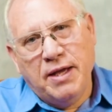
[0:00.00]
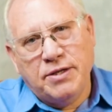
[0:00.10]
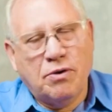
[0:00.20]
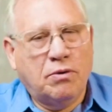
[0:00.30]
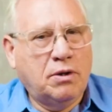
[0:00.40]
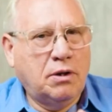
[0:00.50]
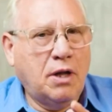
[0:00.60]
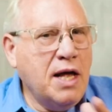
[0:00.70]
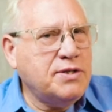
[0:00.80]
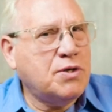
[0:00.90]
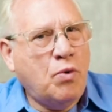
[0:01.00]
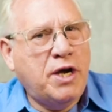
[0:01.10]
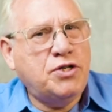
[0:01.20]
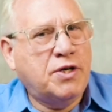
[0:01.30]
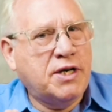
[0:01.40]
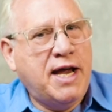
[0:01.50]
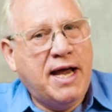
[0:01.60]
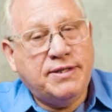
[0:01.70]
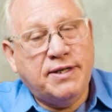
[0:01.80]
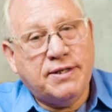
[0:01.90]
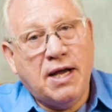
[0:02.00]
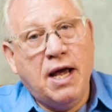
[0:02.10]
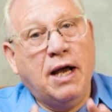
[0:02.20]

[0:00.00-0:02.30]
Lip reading: So lots of ways you can enhance this.